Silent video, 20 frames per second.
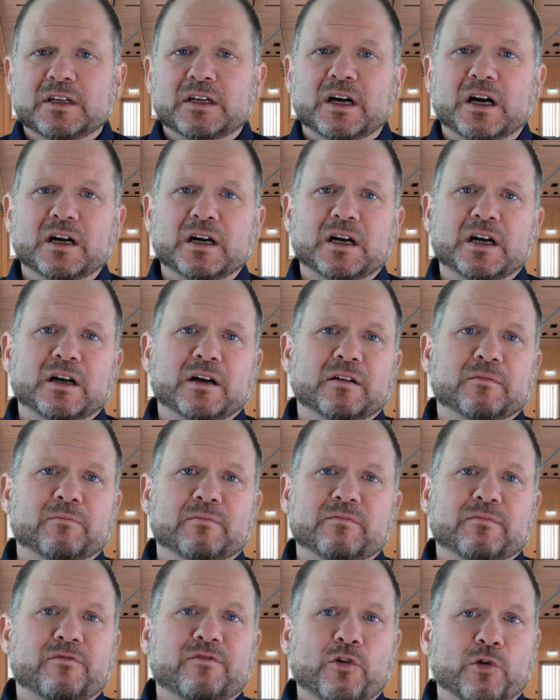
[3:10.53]

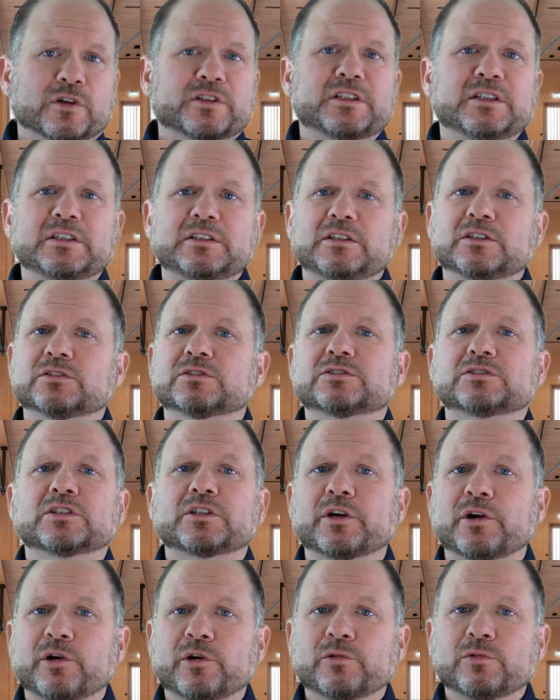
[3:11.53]
14 years
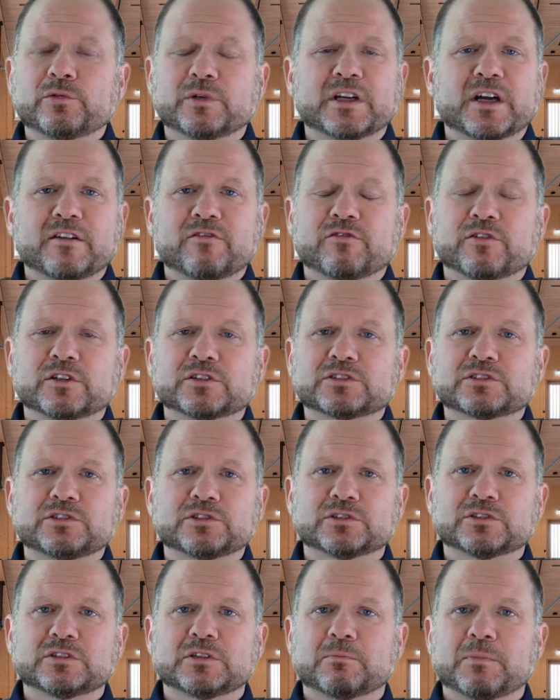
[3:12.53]
ago when I first
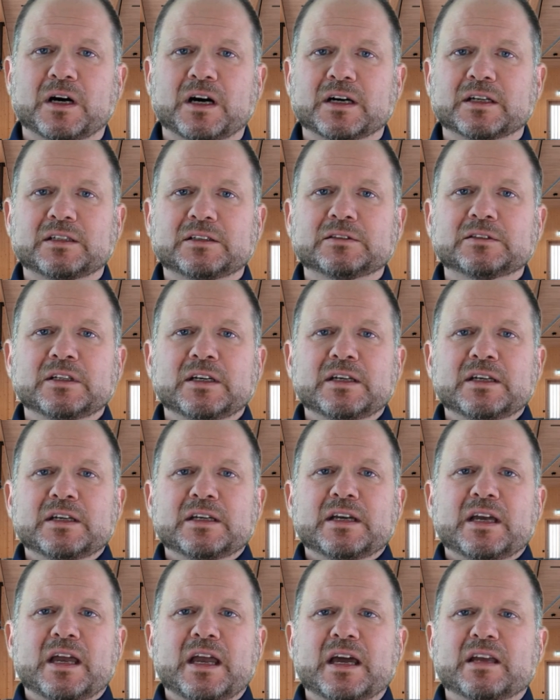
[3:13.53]
learned the model,
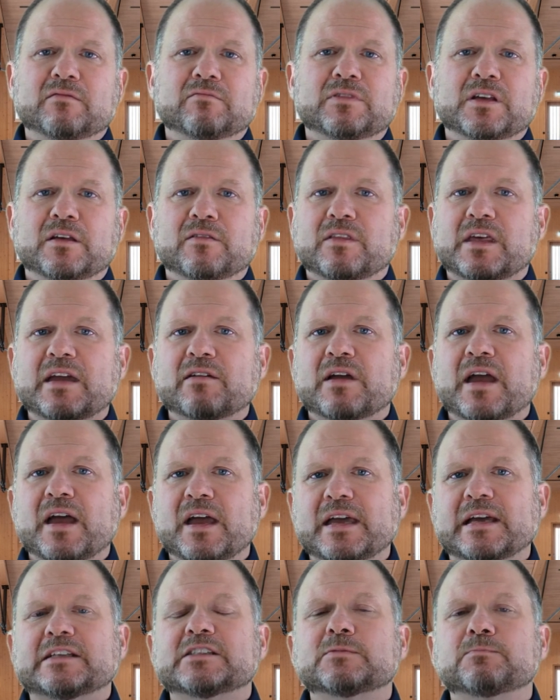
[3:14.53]
and they
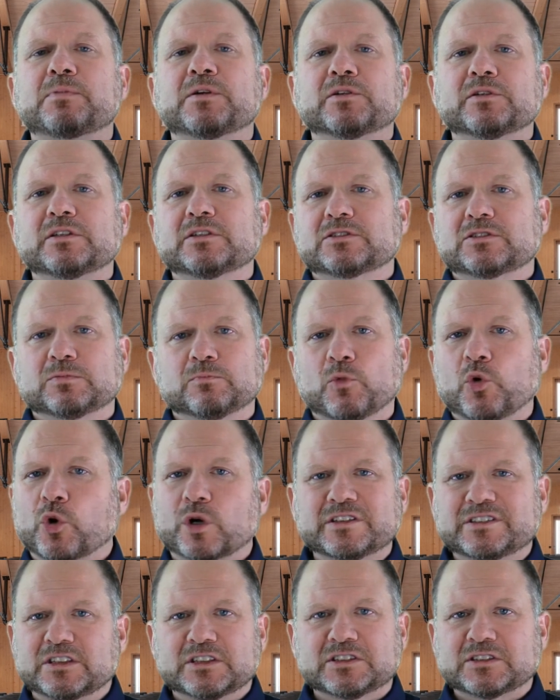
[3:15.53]
experienced
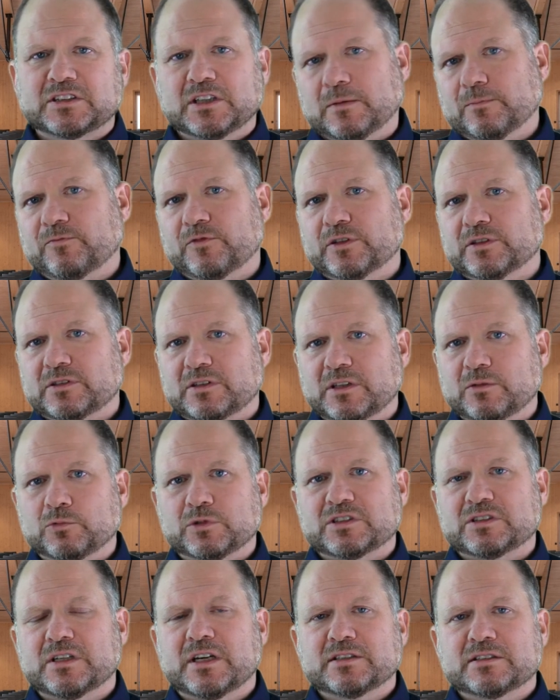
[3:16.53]
more discomfort than
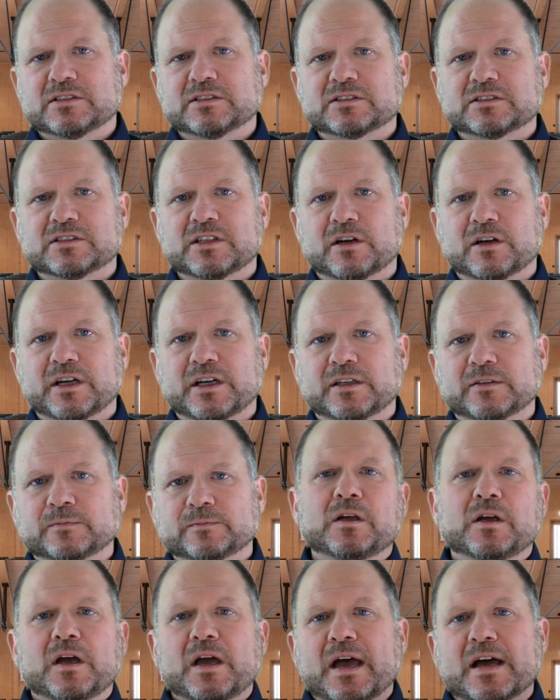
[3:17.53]
was necessary.
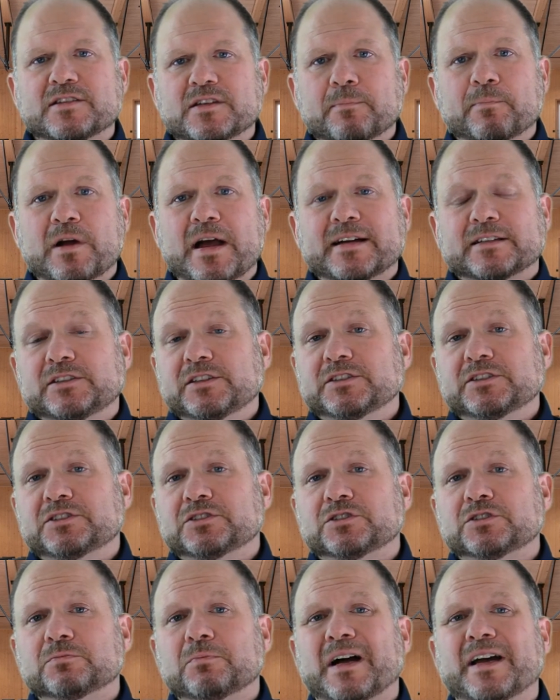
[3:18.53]
As a
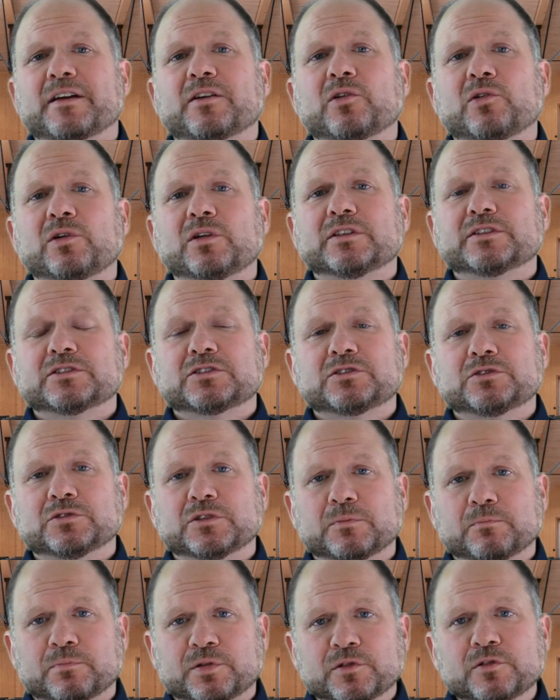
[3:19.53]
practitioner, my goal is to
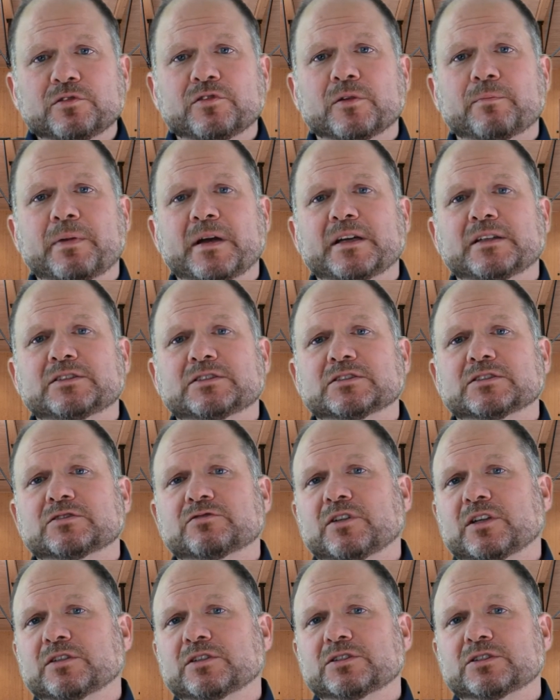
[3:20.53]
improve a patient's
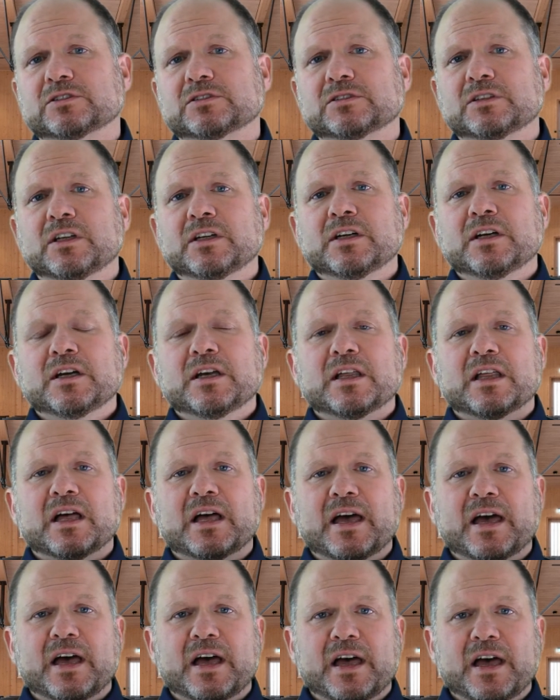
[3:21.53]
function,
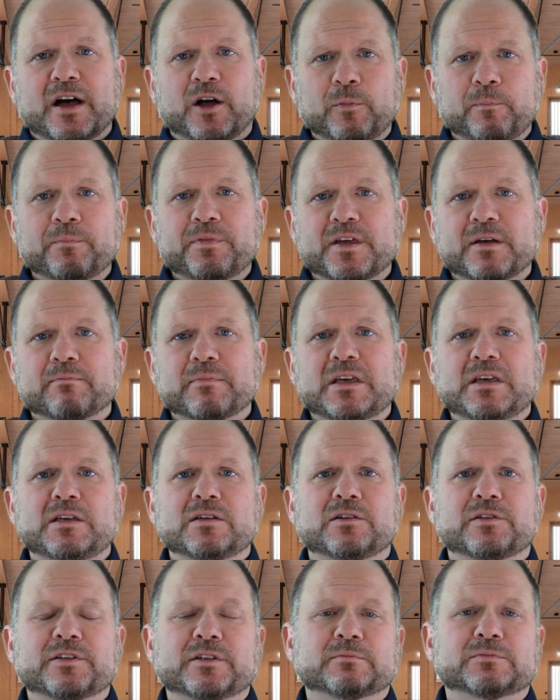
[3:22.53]
help them
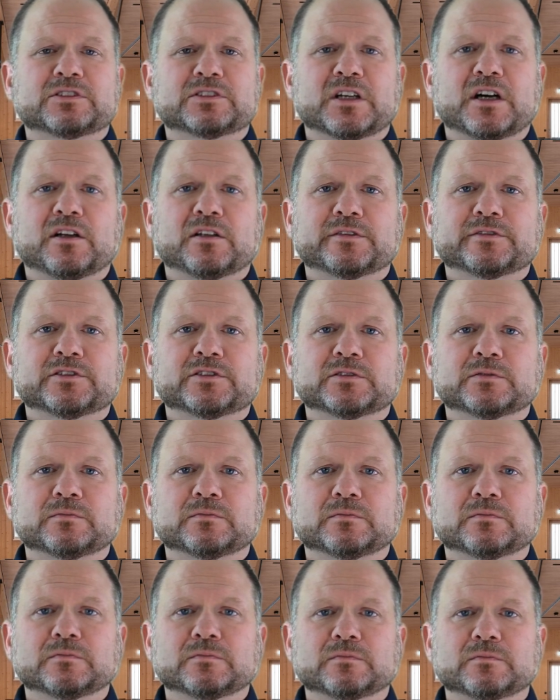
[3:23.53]
heal themselves.
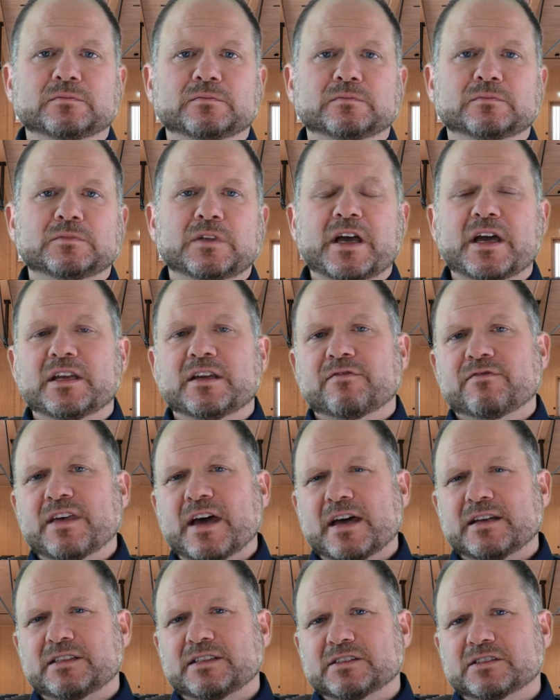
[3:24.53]
And if
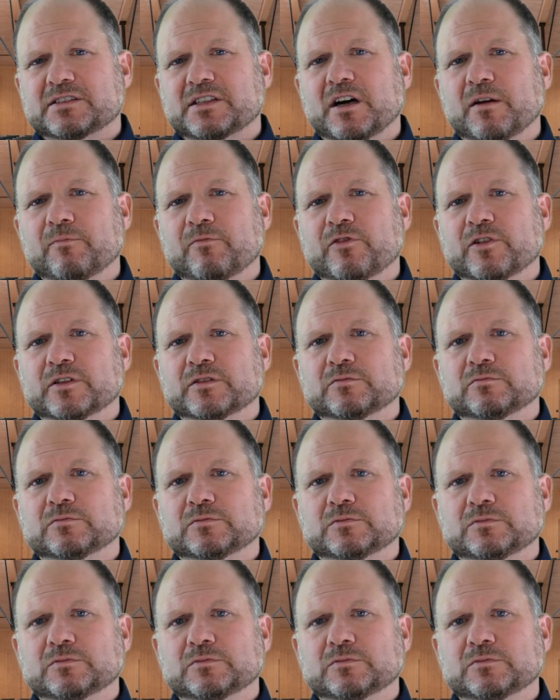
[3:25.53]
that discomfort